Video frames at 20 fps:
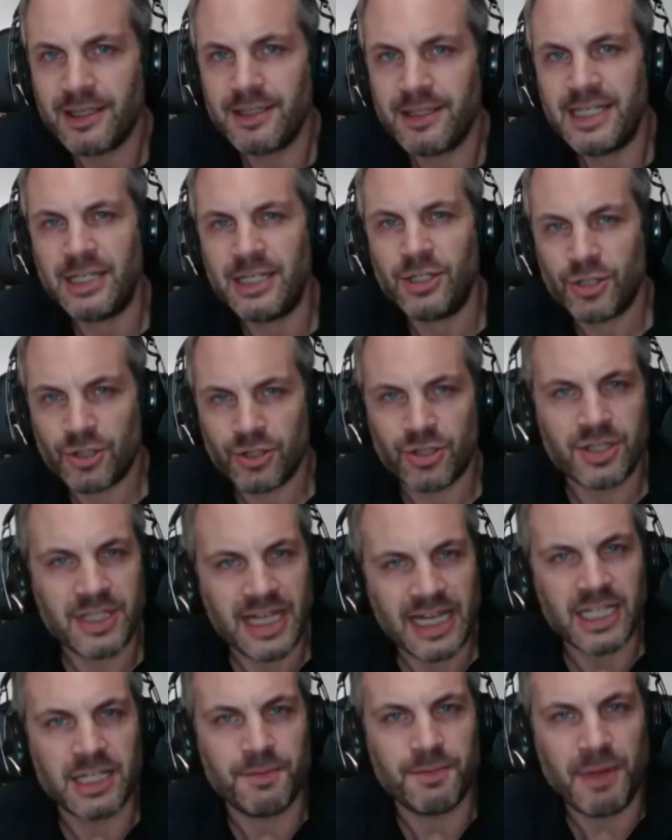Teachers
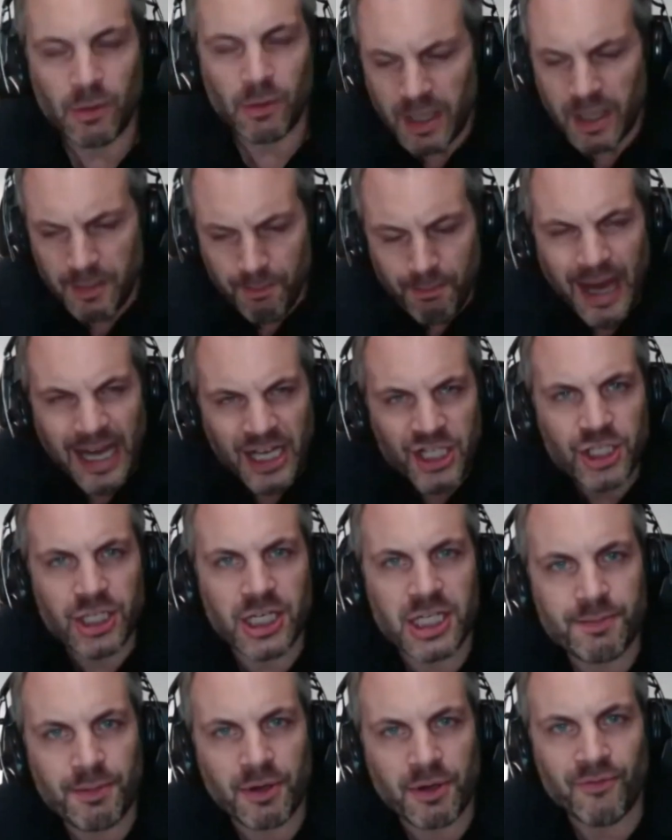tend to be quite
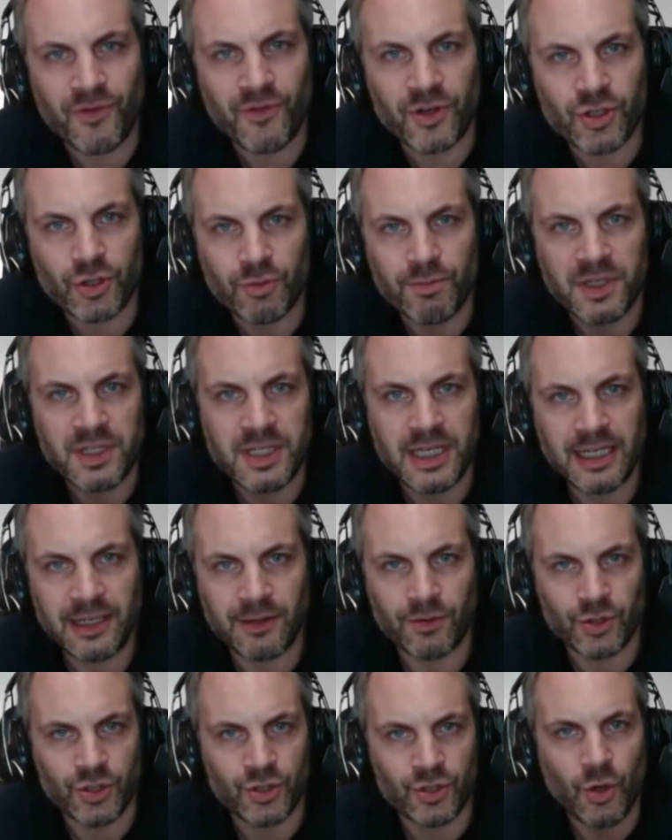passionate about visual
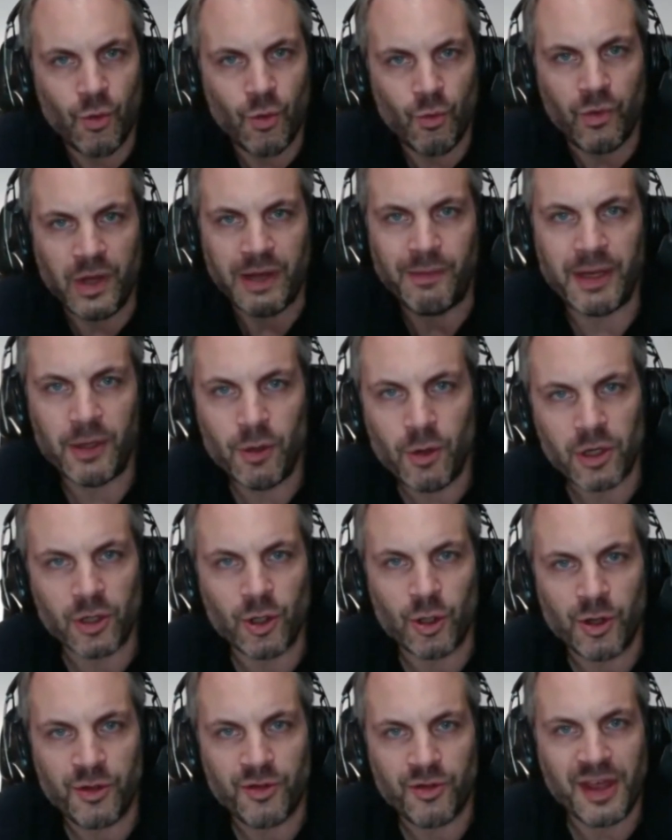materials, don't we? We know a
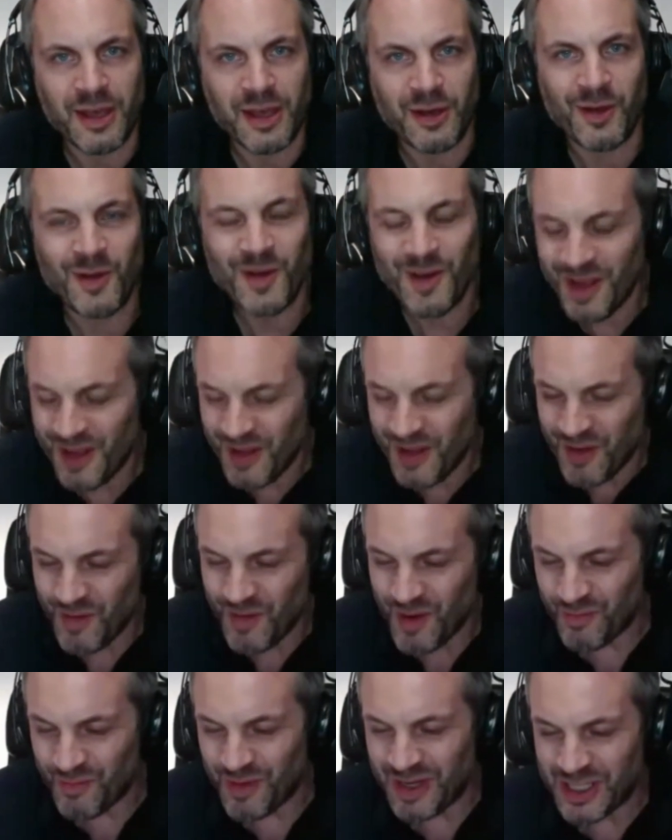good thing
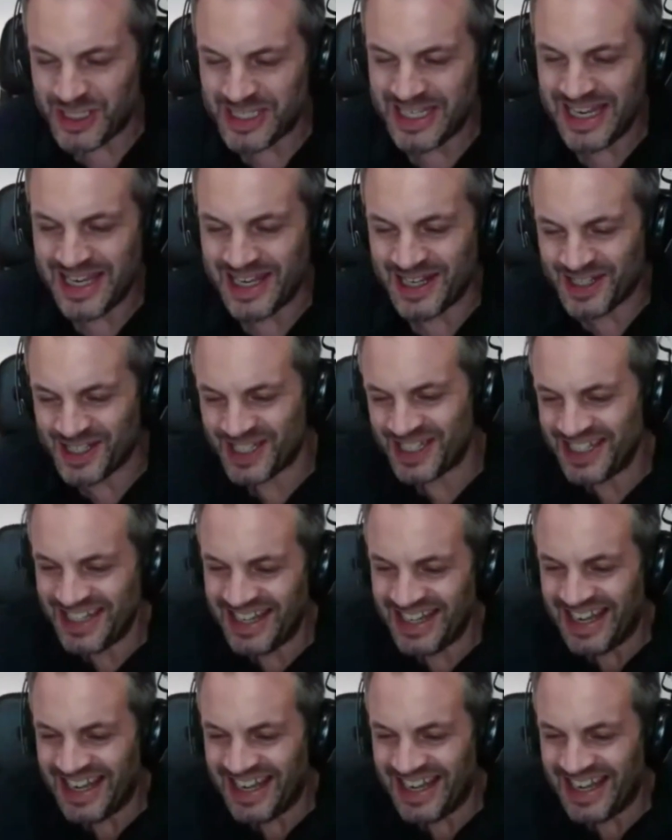when we see it.